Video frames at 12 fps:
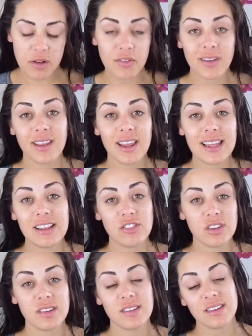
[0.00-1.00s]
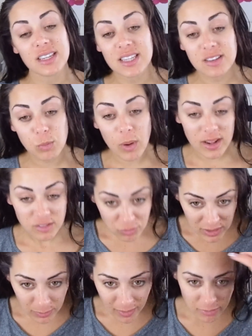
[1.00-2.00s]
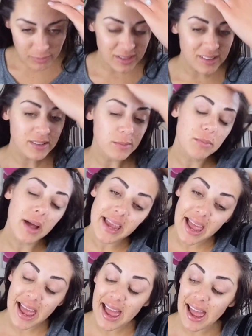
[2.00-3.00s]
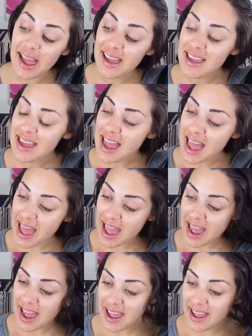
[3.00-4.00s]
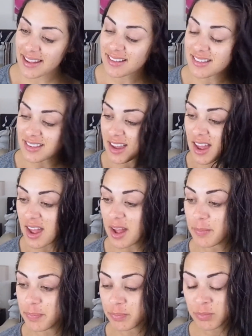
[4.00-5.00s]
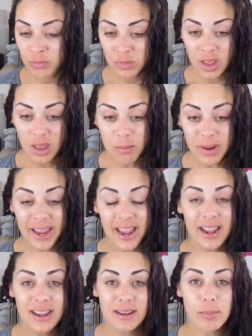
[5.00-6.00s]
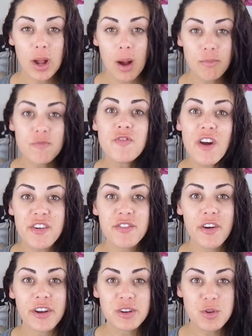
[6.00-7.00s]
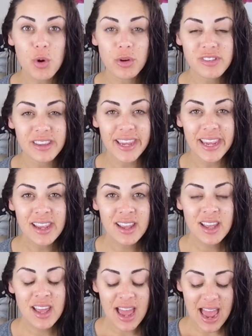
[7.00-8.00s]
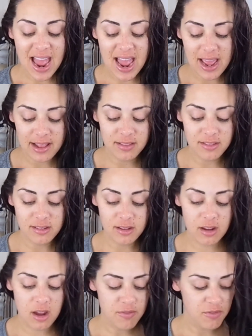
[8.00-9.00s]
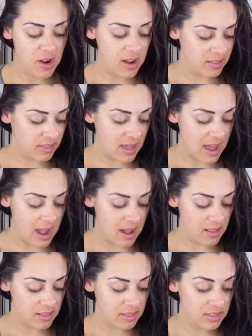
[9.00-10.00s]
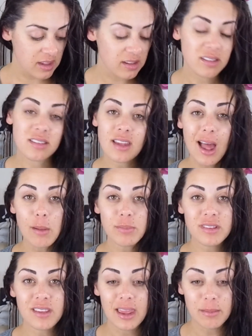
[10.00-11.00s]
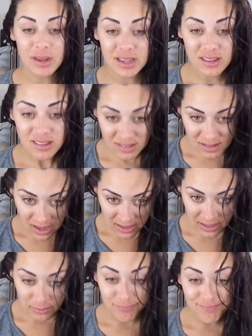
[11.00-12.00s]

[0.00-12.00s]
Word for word: find that it just works really well with my hair, and my hair can become very, very knotty, and I find that this helps tame it slightly.